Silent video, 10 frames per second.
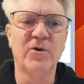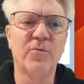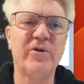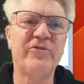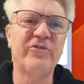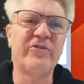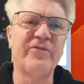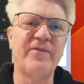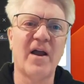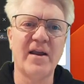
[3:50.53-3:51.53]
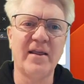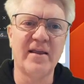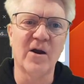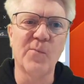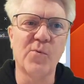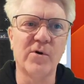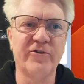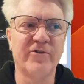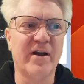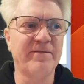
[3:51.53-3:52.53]
which is defining the
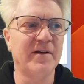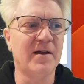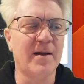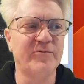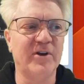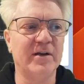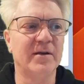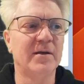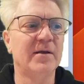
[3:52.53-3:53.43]
airport traffic object.